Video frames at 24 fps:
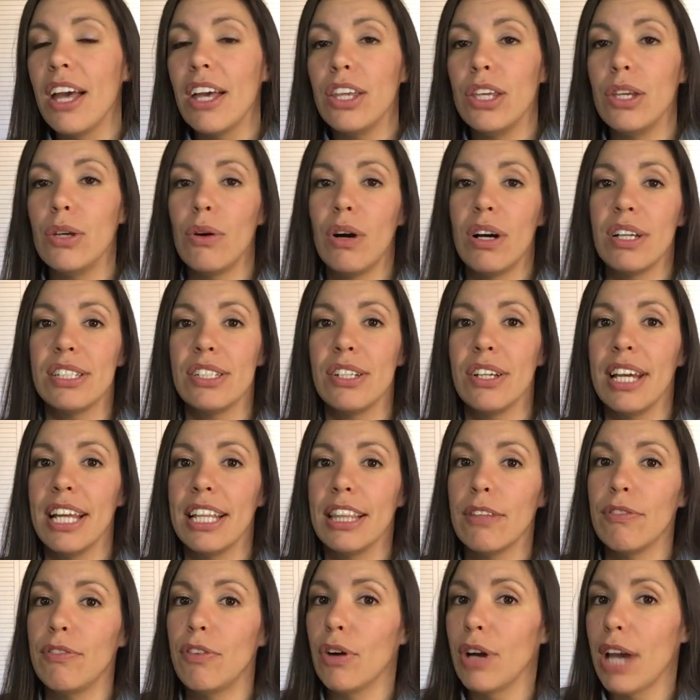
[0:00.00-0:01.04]
You also get
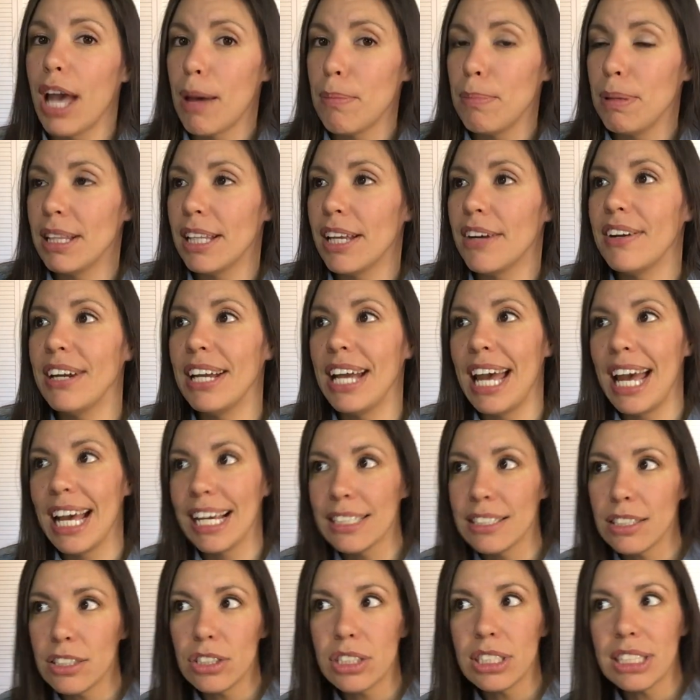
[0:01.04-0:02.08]
the vocabulary
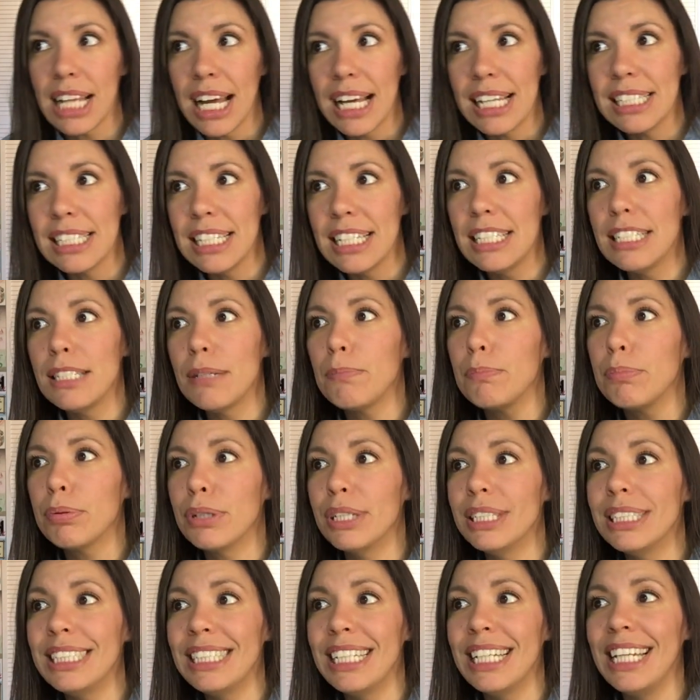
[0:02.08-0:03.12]
exercises
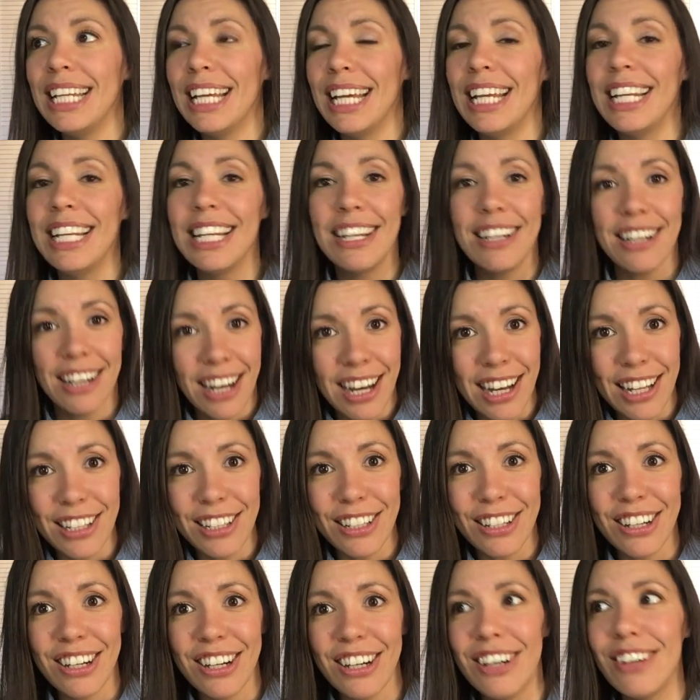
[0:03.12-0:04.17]
printed in
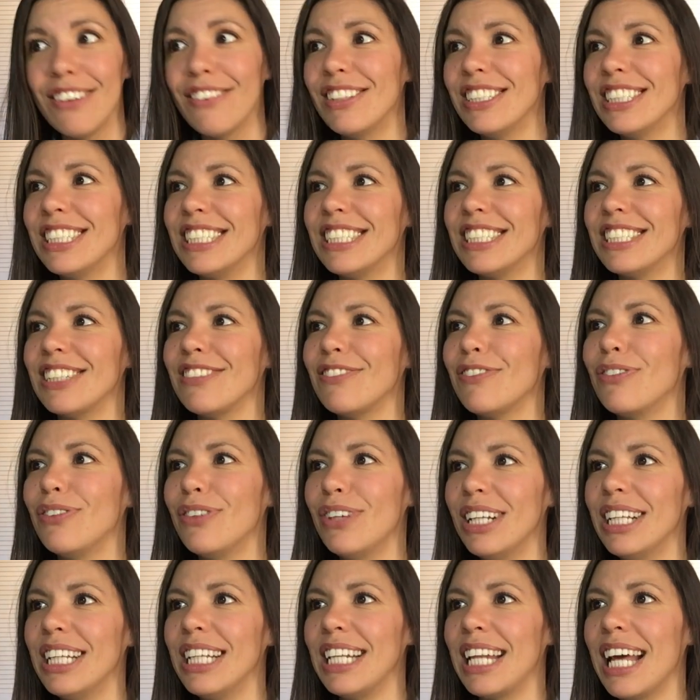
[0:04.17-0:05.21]
color, which is
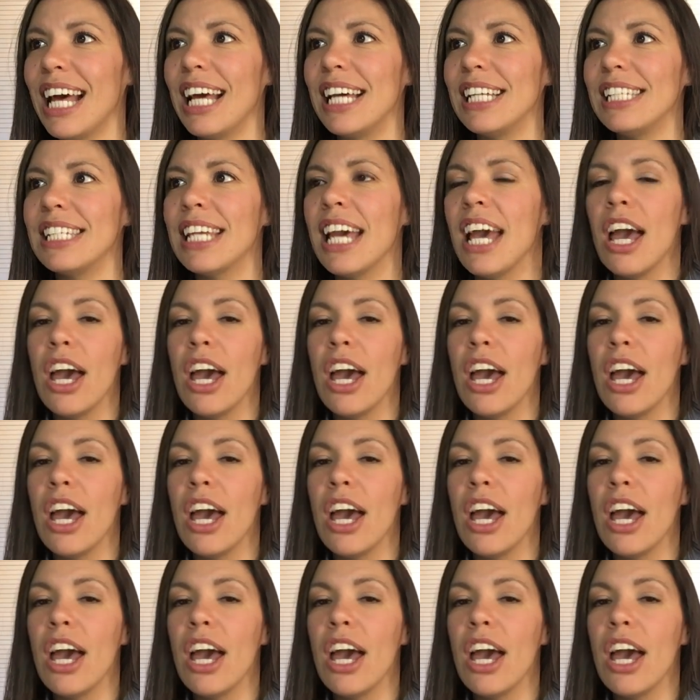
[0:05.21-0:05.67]
really nice.